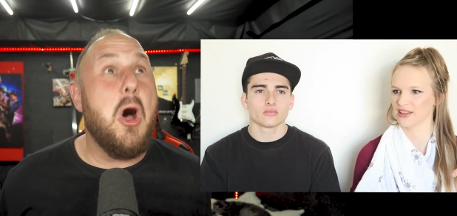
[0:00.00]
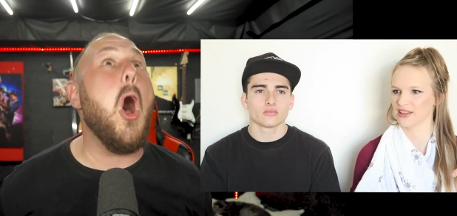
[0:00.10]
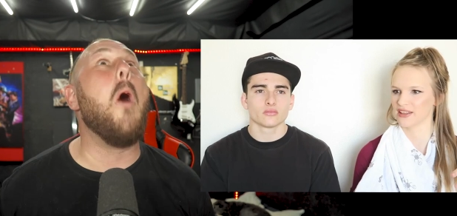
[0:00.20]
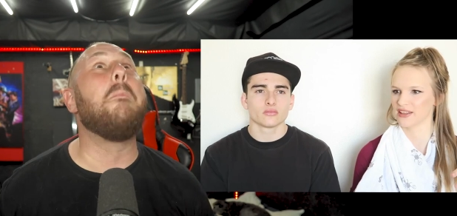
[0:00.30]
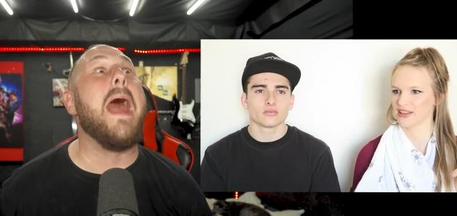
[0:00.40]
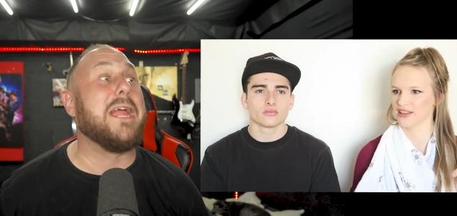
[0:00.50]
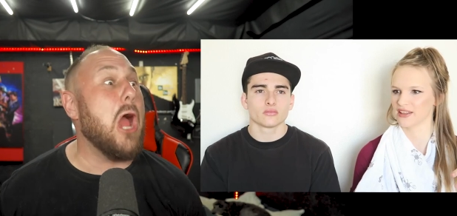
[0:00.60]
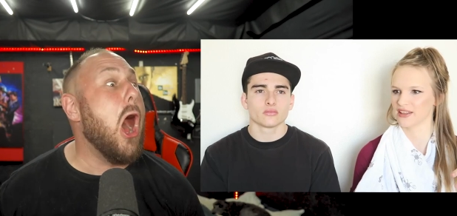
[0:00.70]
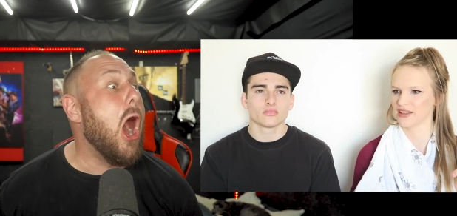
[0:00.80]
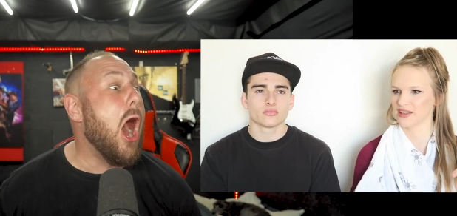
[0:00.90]
Speaker 1: Oh my
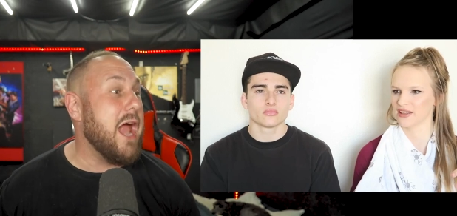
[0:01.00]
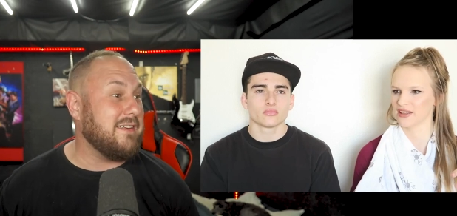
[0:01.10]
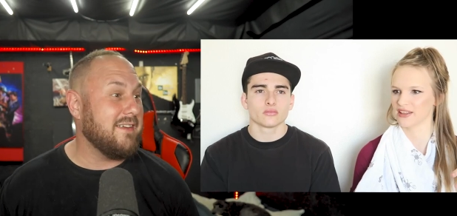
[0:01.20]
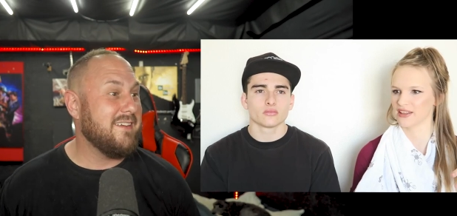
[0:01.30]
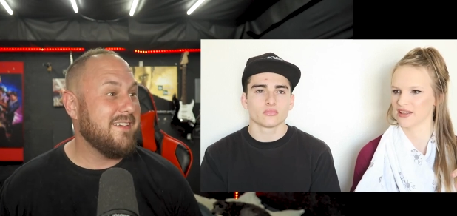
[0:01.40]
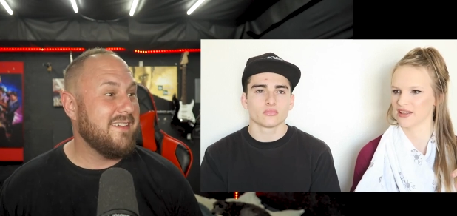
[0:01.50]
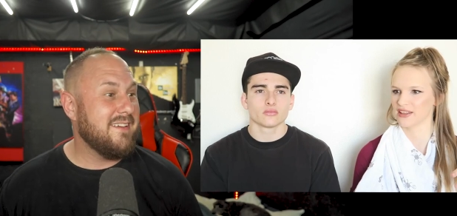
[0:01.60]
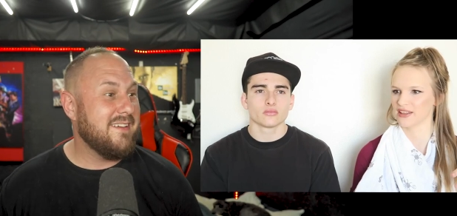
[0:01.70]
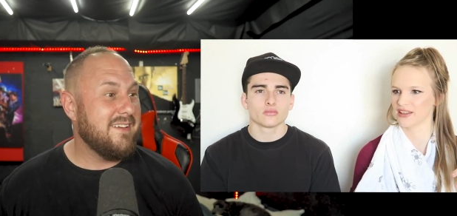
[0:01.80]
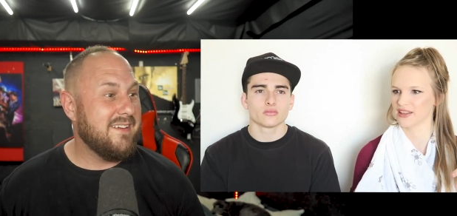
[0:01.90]
God!
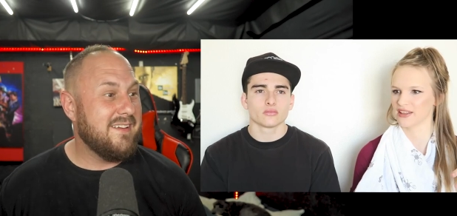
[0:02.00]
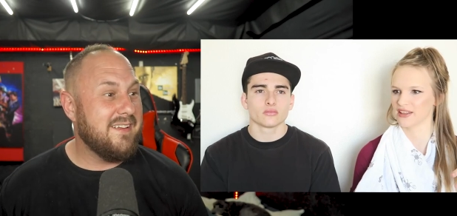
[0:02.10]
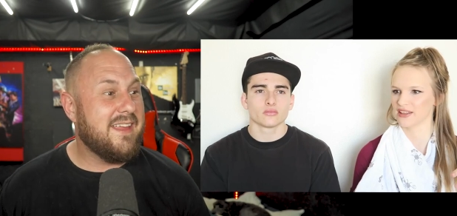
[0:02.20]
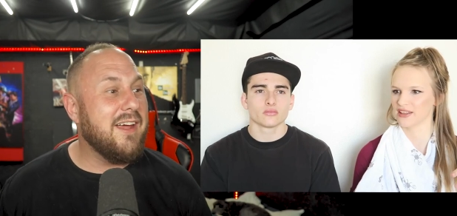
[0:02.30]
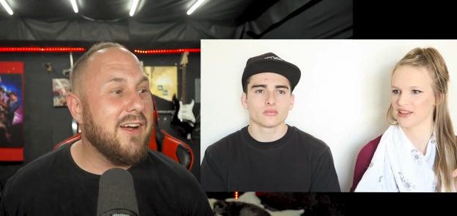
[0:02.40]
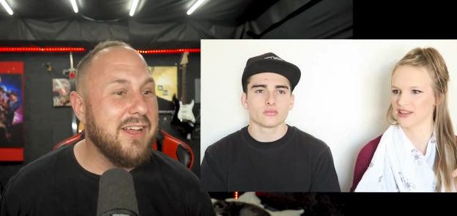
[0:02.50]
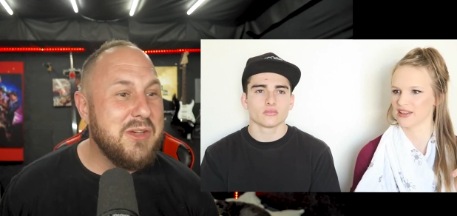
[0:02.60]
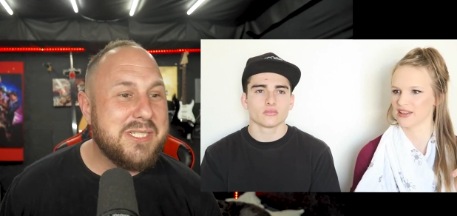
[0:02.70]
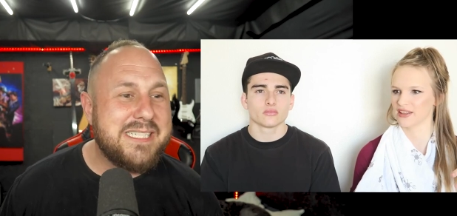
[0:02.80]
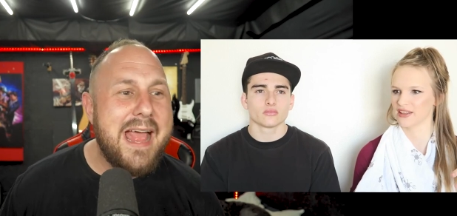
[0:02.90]
Kyra, you
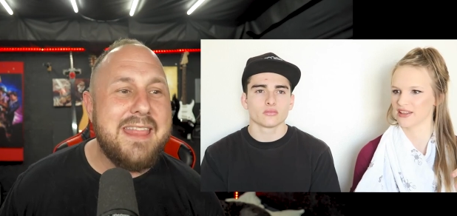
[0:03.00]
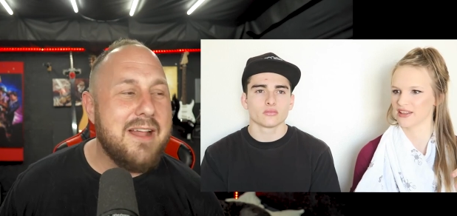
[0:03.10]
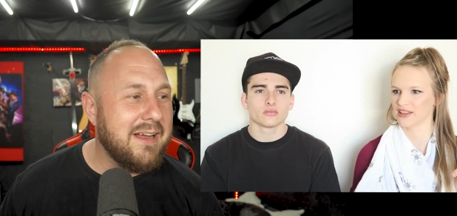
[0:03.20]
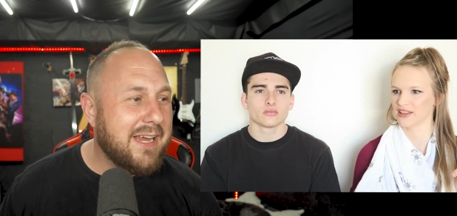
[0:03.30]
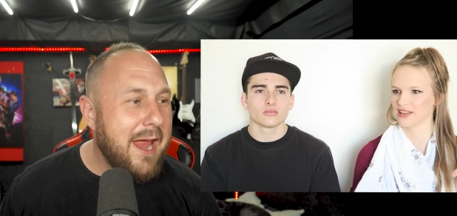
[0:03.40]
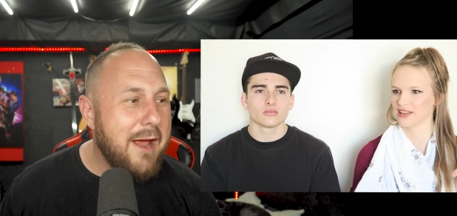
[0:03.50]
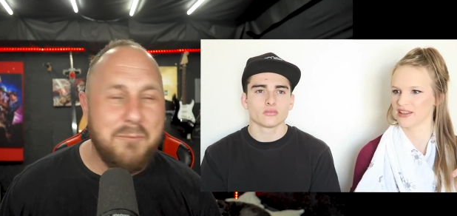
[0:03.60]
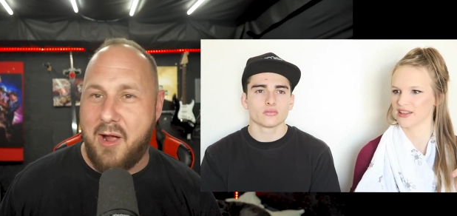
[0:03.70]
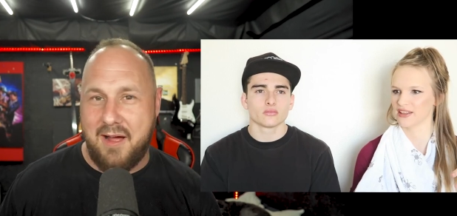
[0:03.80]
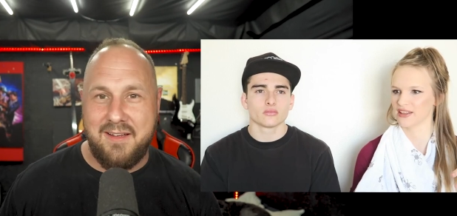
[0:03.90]
said that on
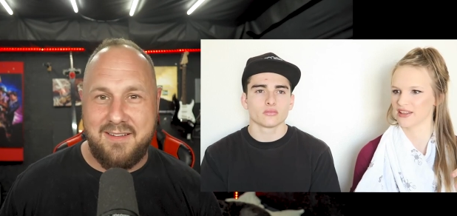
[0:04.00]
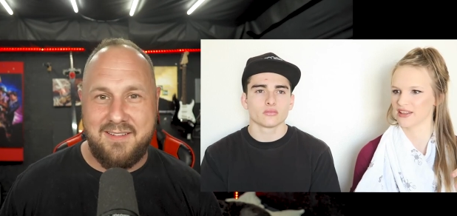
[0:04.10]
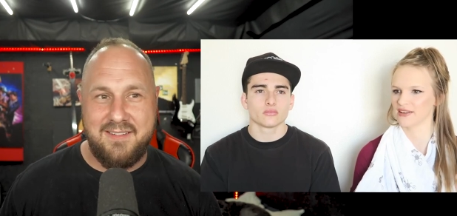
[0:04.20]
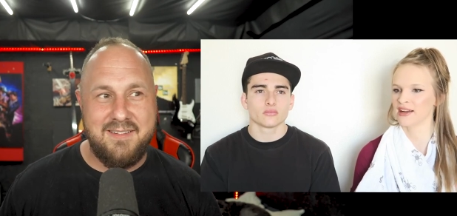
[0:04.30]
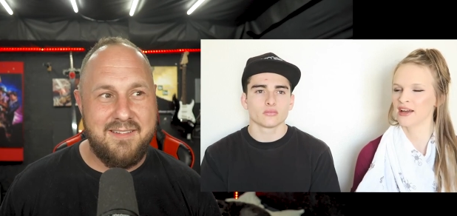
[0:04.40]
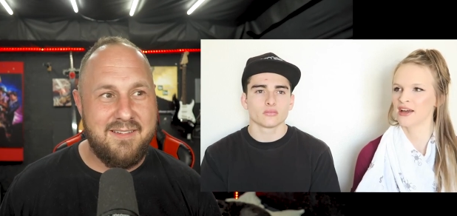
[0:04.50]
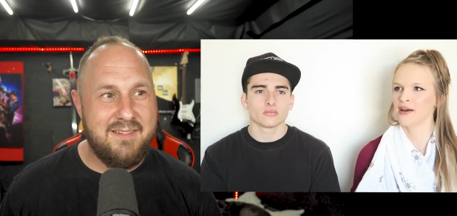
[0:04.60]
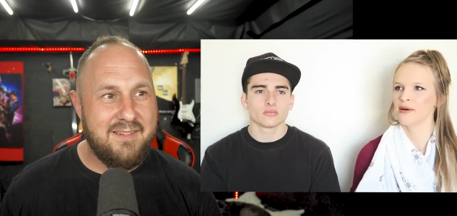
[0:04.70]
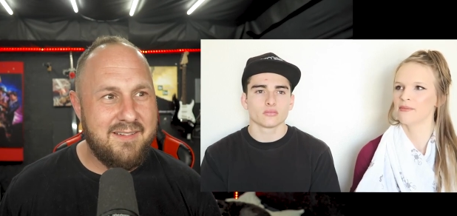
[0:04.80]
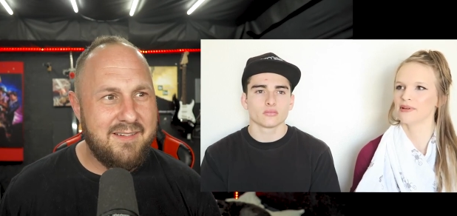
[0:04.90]
camera.
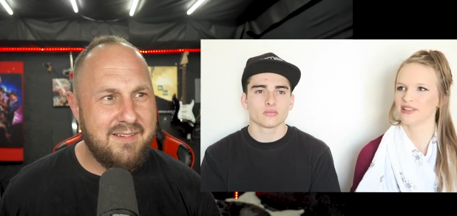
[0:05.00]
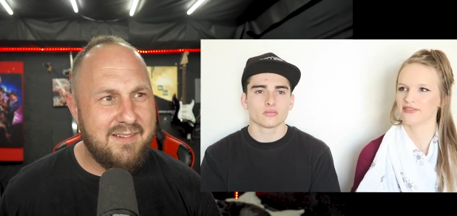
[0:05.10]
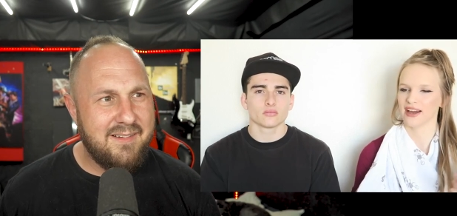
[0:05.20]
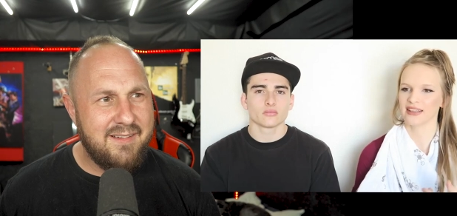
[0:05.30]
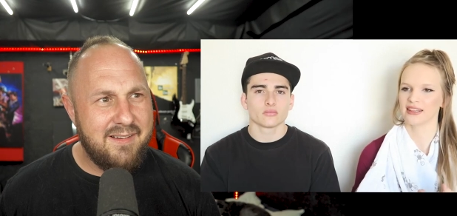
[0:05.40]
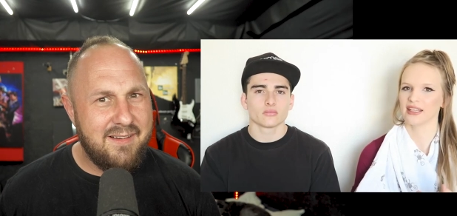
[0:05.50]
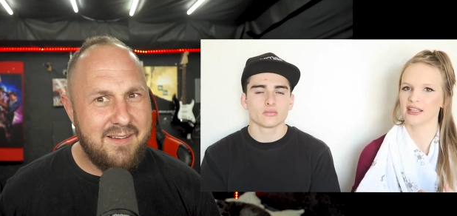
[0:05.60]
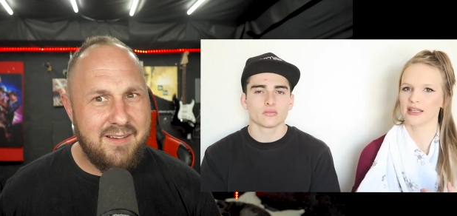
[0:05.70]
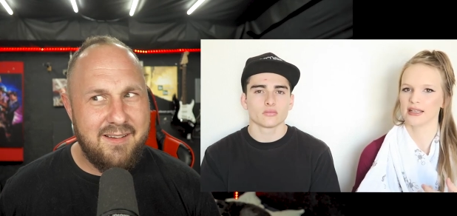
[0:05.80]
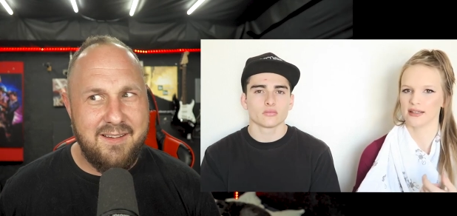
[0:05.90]
Speaker 2: But the fact
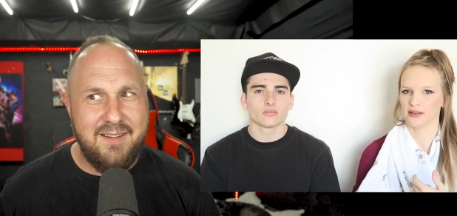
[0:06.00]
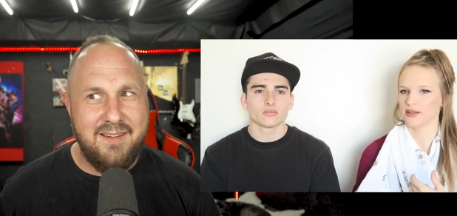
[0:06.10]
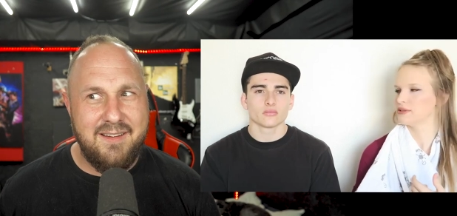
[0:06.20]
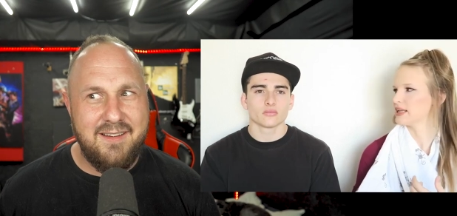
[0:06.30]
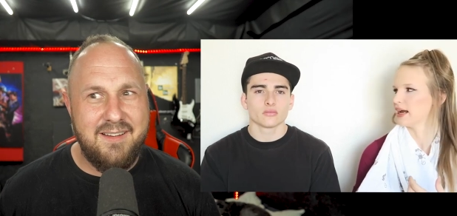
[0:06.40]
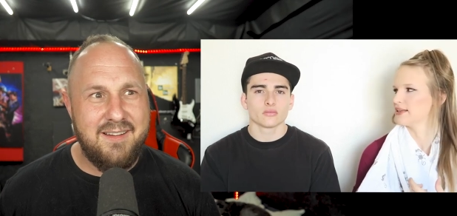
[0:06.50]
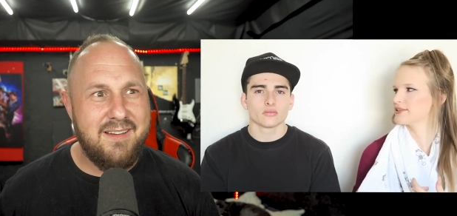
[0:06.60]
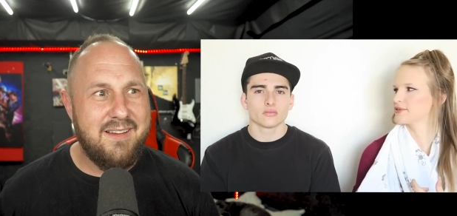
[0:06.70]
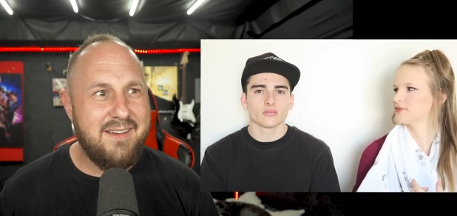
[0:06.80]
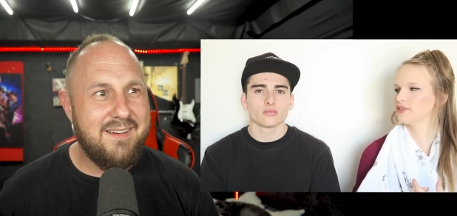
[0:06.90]
that it was high
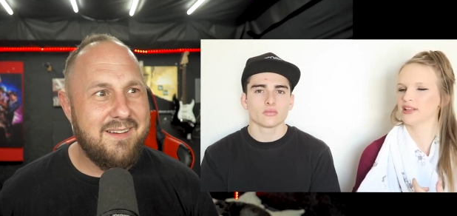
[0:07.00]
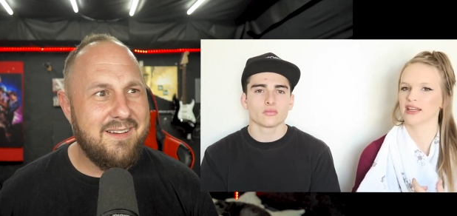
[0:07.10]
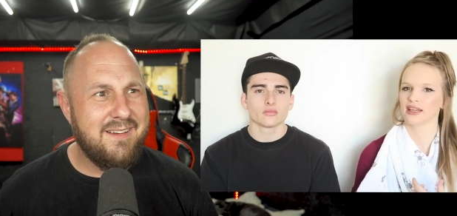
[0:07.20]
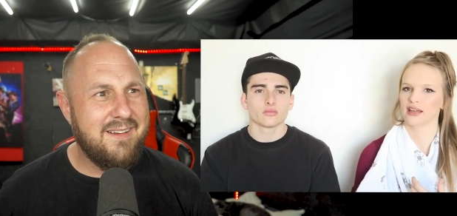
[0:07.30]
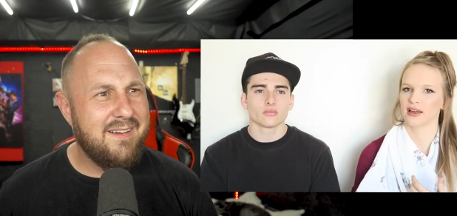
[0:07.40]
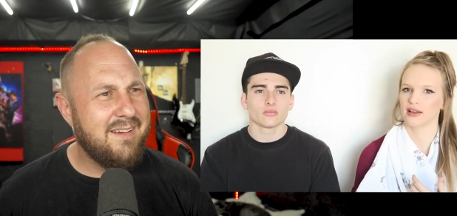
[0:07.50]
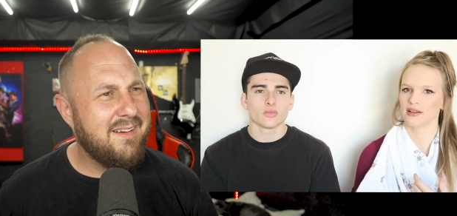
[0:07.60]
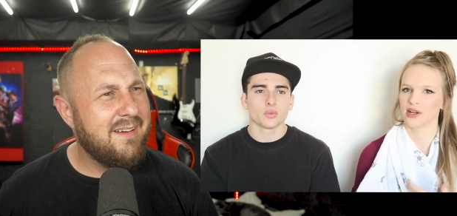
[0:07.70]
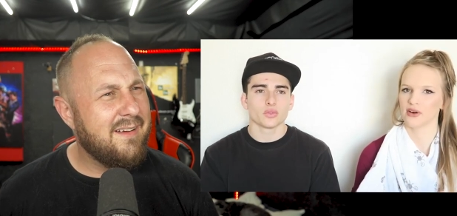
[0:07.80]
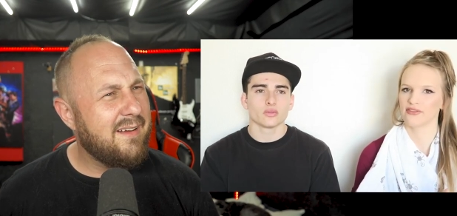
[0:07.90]
school, like,
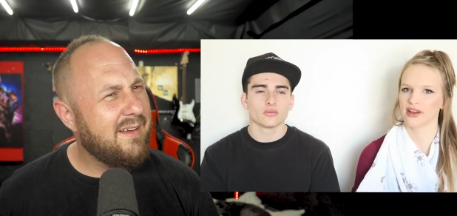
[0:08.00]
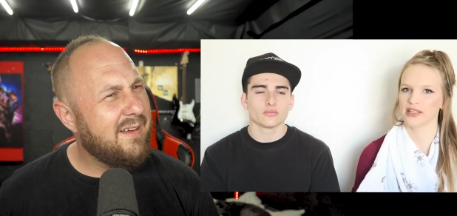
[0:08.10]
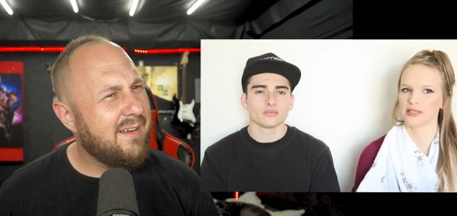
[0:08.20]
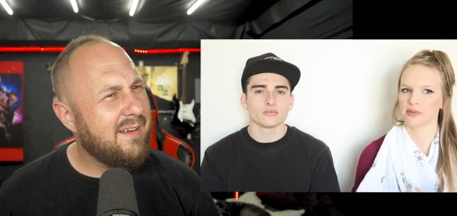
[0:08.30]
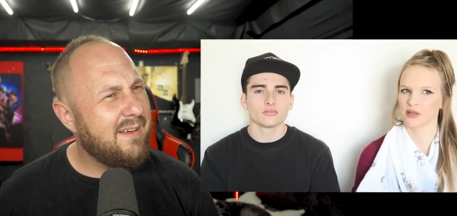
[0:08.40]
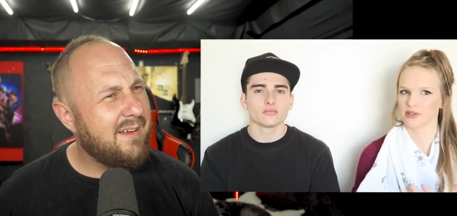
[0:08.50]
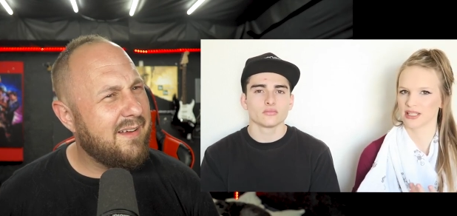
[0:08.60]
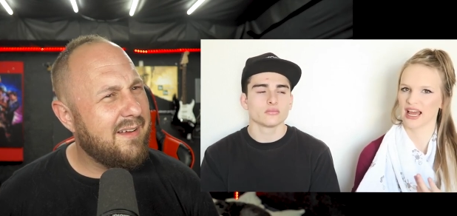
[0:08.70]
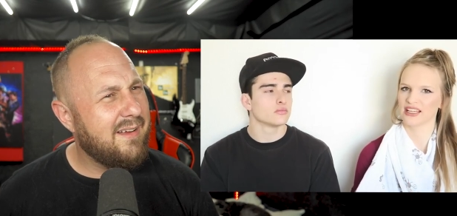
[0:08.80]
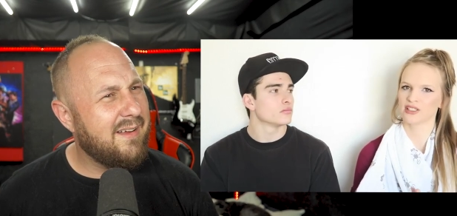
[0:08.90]
no offense, but it
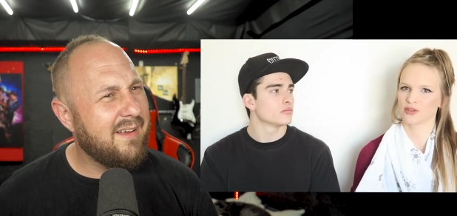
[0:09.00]
was high